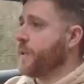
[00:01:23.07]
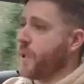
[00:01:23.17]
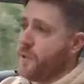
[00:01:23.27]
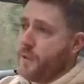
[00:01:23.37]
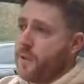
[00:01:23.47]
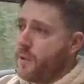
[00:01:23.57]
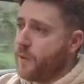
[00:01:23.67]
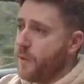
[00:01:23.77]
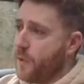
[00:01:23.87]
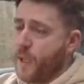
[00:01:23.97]
So
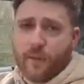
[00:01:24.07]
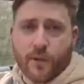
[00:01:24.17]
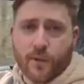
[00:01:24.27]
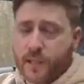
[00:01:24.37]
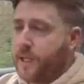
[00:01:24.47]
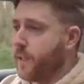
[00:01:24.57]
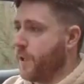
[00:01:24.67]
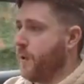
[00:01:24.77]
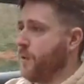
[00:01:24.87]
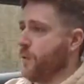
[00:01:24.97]
if you take
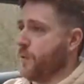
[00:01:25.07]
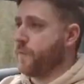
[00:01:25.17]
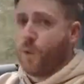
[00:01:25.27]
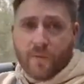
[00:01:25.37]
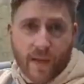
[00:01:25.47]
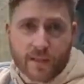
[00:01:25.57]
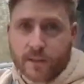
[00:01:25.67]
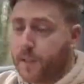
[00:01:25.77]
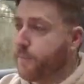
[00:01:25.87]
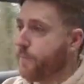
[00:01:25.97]
an old Ford
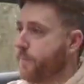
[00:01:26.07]
Fiesta,